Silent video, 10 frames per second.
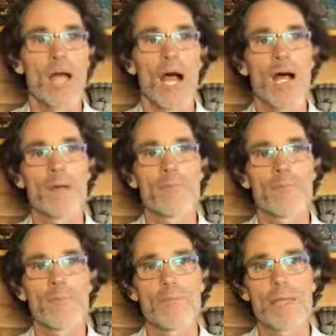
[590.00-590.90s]

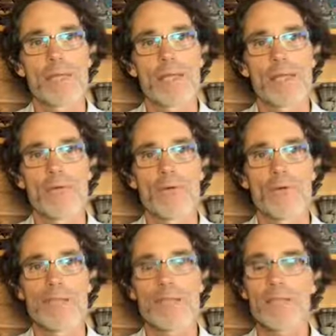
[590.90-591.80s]

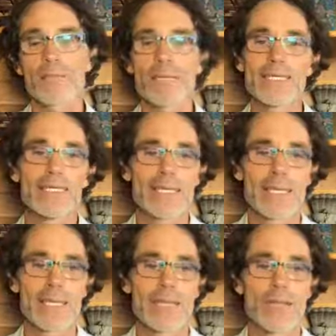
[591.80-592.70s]
In the big
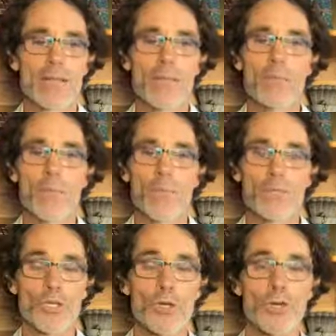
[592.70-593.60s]
city, the
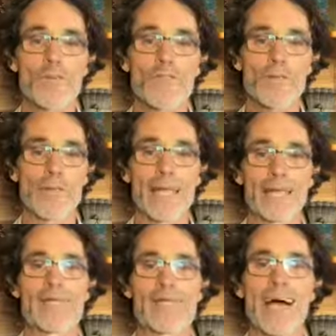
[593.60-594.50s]
two of the main
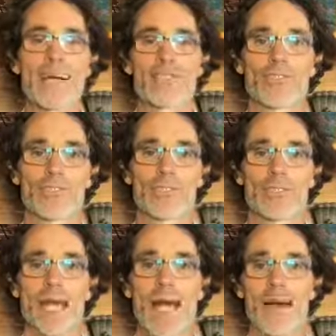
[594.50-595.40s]
factors
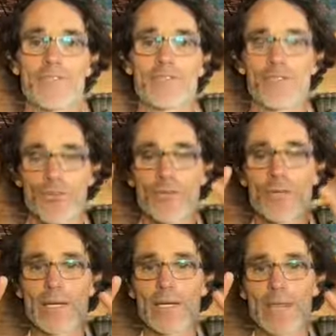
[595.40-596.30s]
have to do
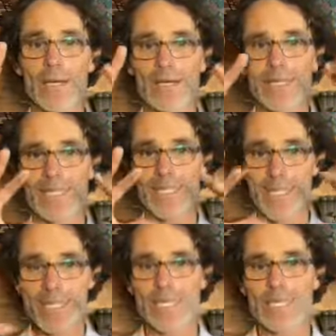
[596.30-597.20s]
with
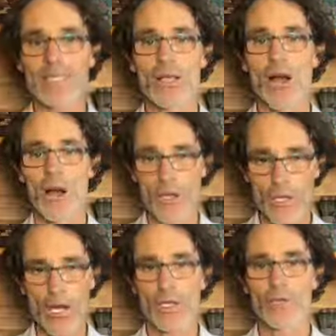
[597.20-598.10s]
cities are
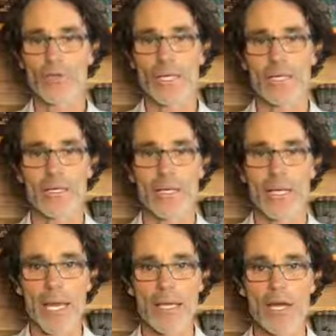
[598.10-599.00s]
concrete,
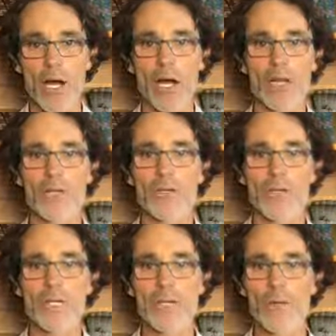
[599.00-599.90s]
and
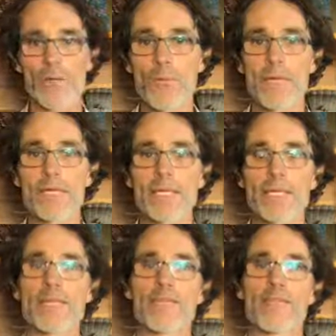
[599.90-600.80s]
concrete really
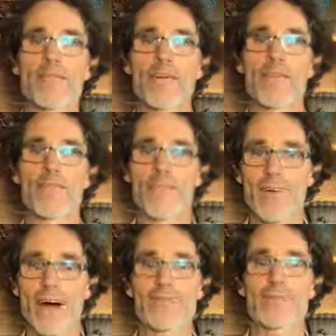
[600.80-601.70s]
is a very
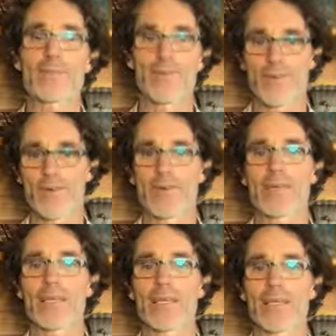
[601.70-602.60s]
vata-provoking